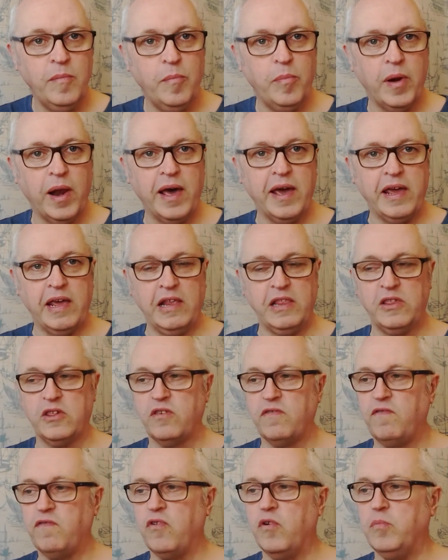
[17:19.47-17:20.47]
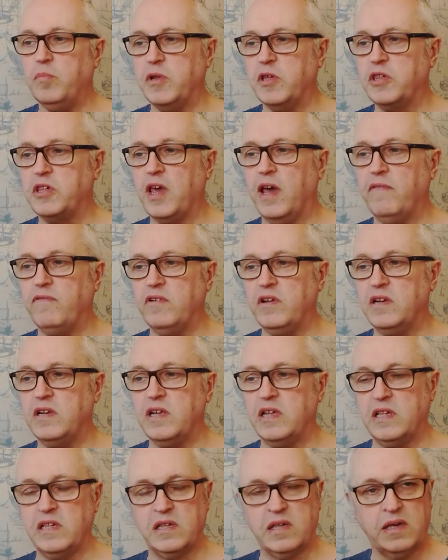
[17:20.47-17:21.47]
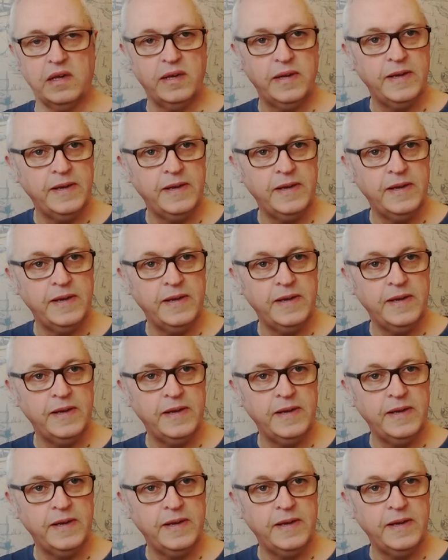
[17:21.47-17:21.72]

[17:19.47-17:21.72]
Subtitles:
blades from the 70s.